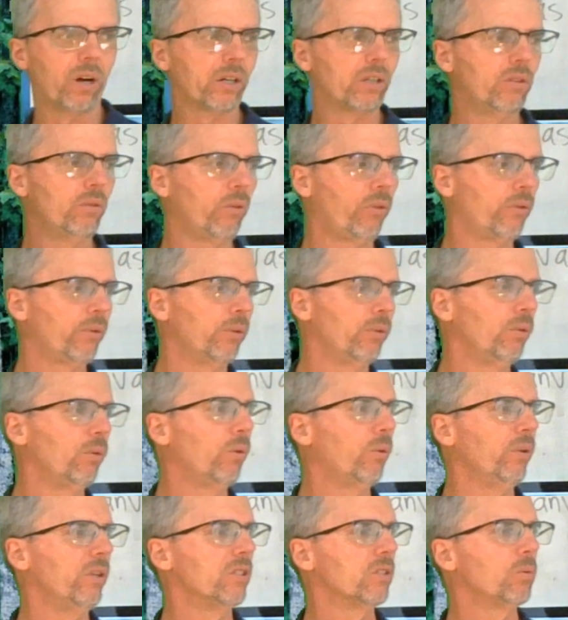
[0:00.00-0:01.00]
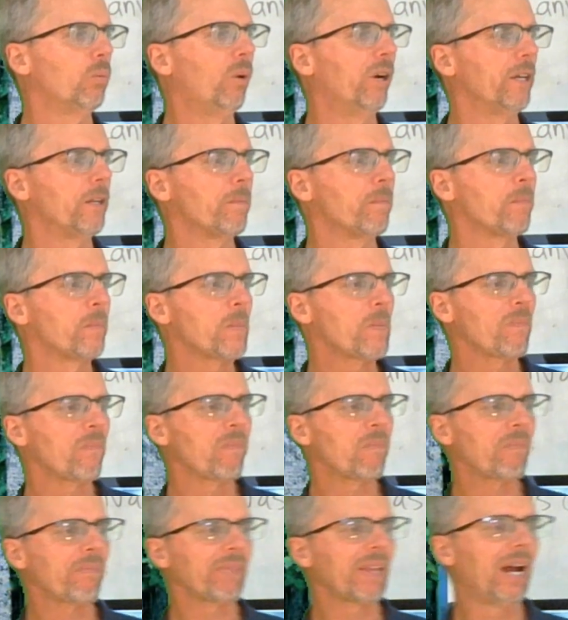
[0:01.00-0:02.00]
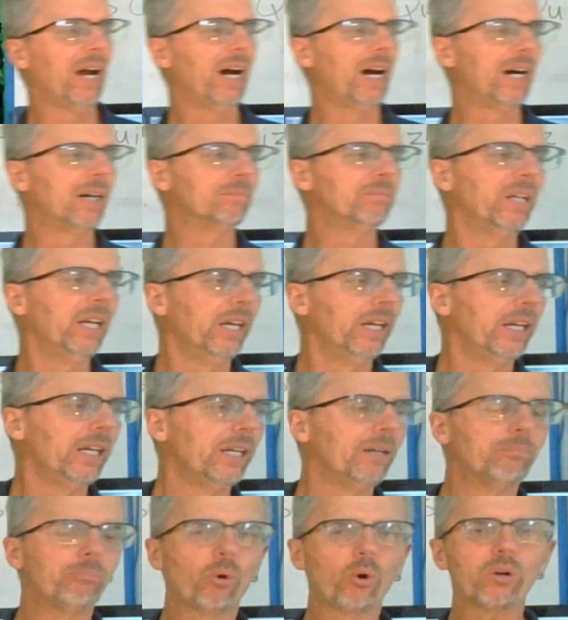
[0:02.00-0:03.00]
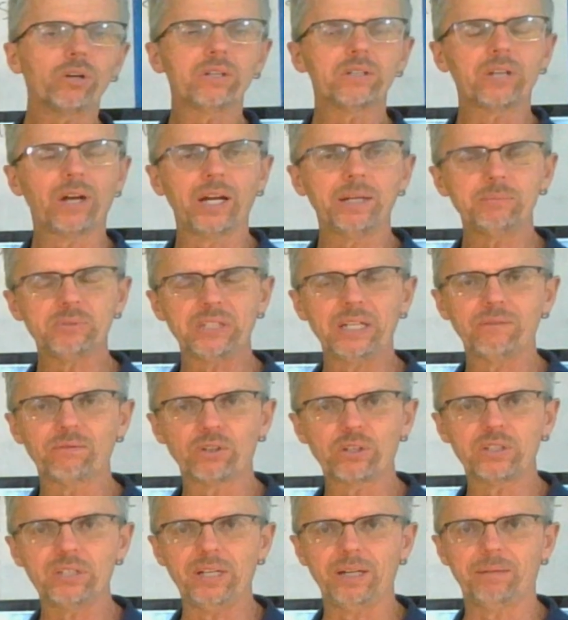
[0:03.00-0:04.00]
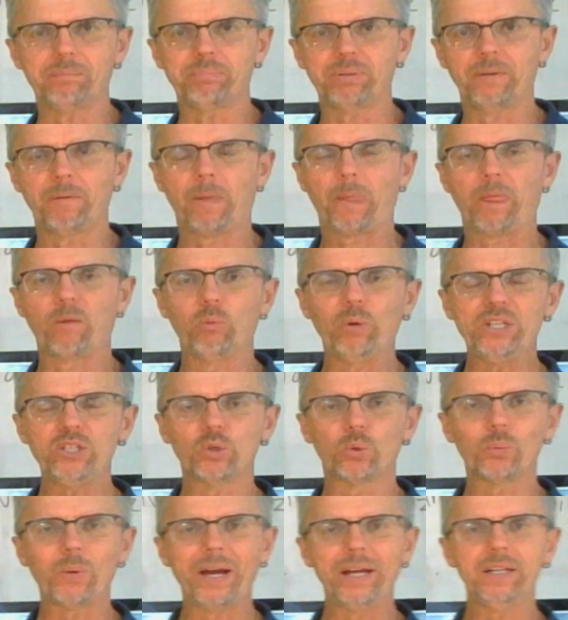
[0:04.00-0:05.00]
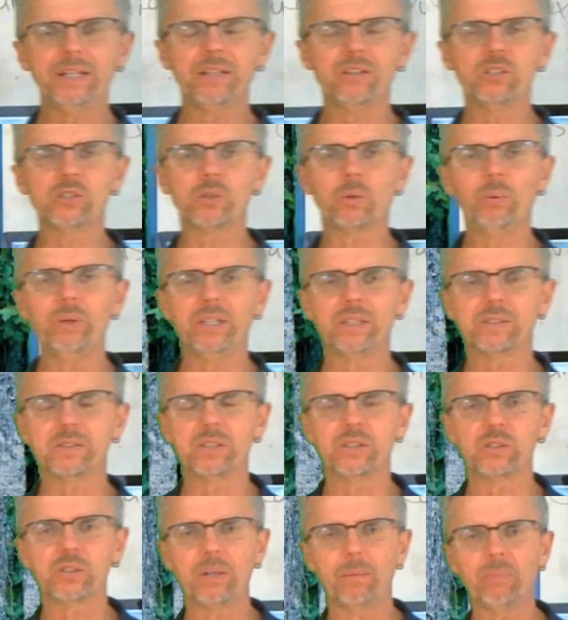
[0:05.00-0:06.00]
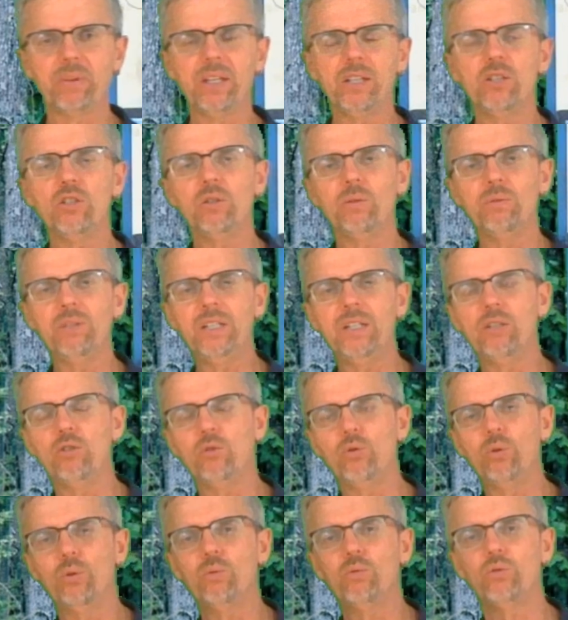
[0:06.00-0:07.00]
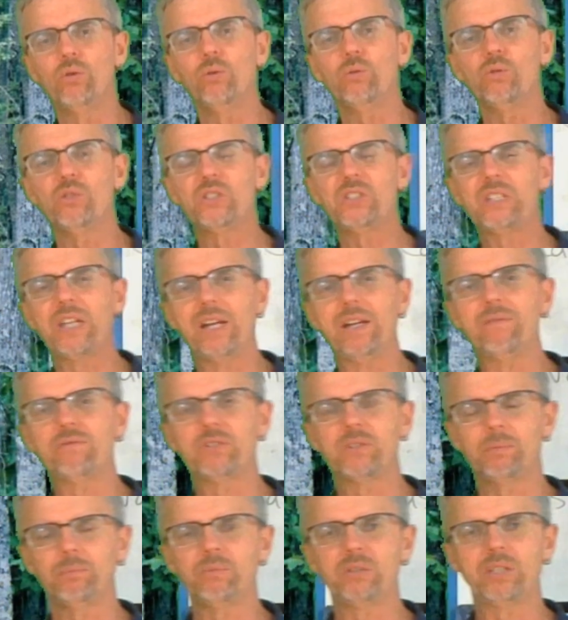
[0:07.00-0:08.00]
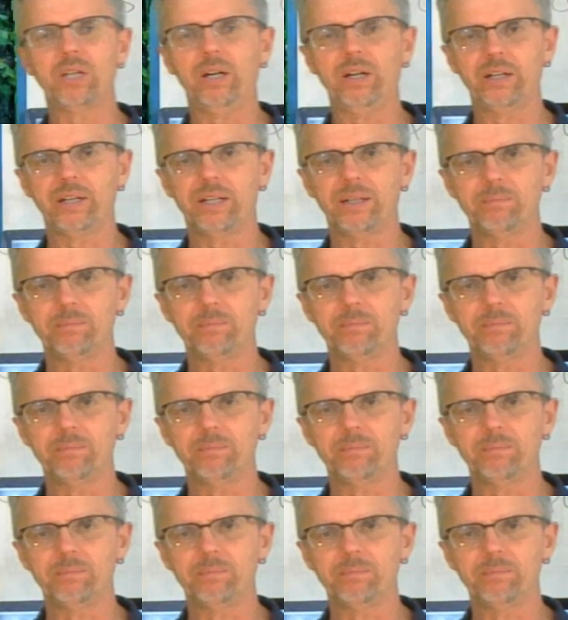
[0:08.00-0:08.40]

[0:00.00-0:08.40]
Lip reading: you through quiz 1. Important time saver tip. When you're writing this quiz, there's something that you need to do to save some time.